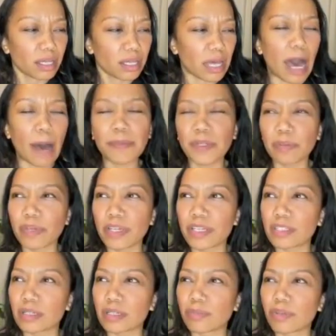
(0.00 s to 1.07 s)

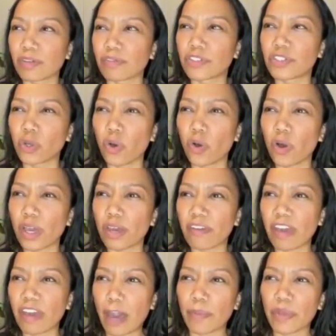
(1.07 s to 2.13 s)
optimism, of joy,
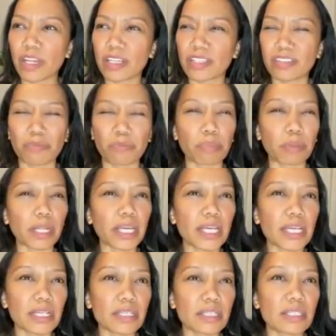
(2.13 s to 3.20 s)
of happiness, of
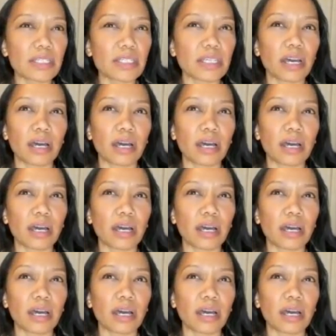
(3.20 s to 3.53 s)
bliss.